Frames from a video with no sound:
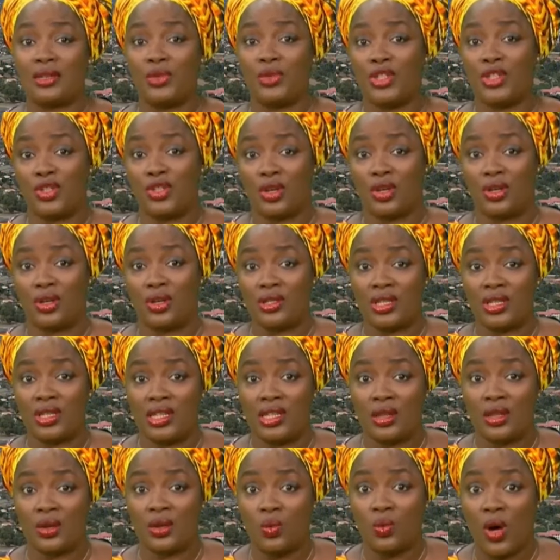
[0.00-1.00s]
regions
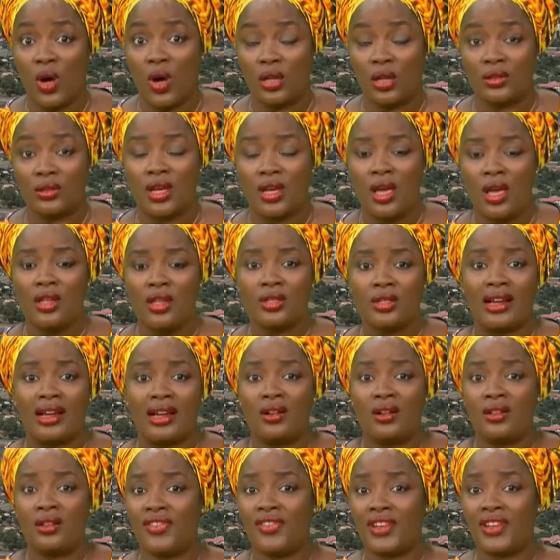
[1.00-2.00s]
in the world. So I
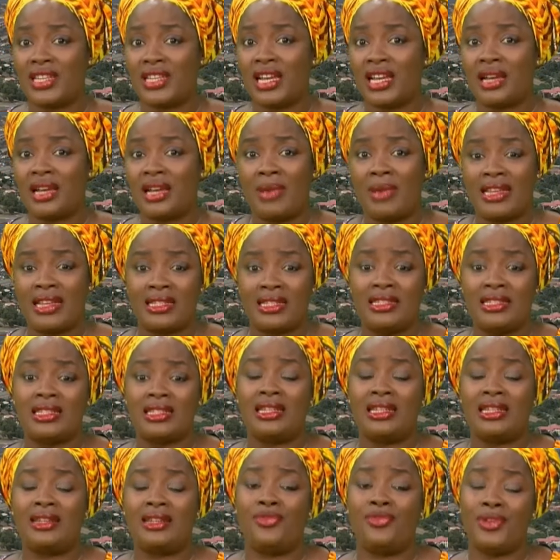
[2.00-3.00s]
cultivated my
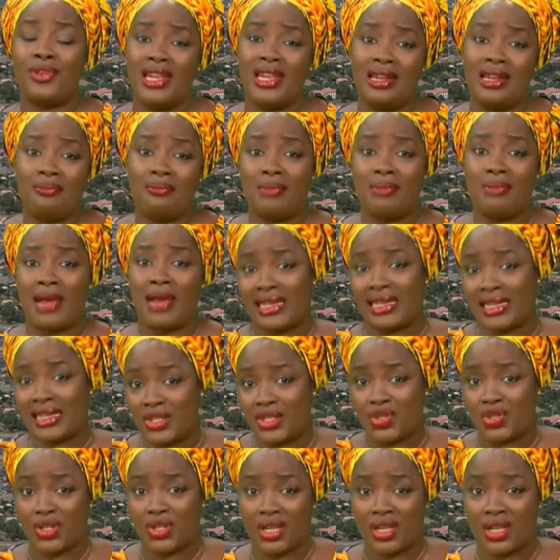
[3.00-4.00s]
saint leaf in my
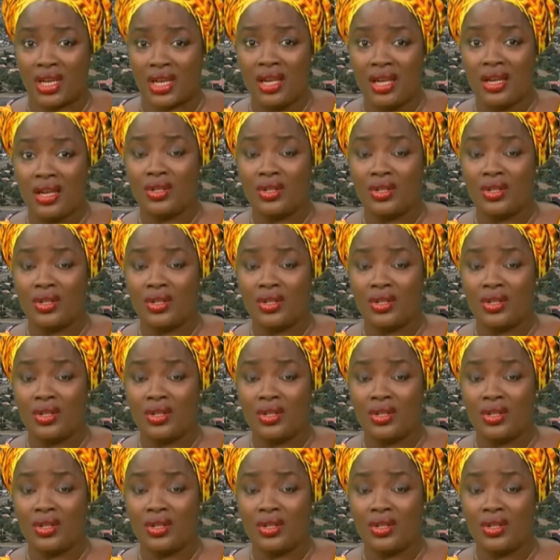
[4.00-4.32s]
kitchen.